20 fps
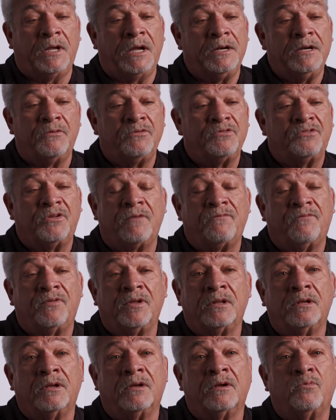I never stop
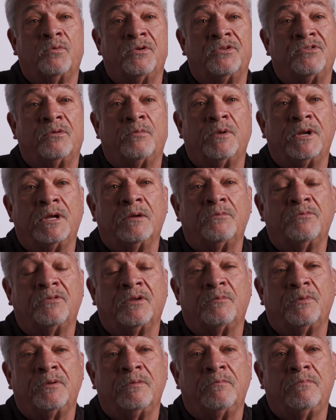feeling good when somebody comes
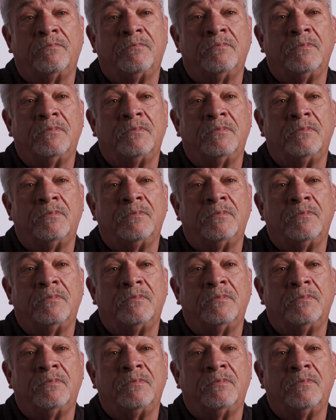up and,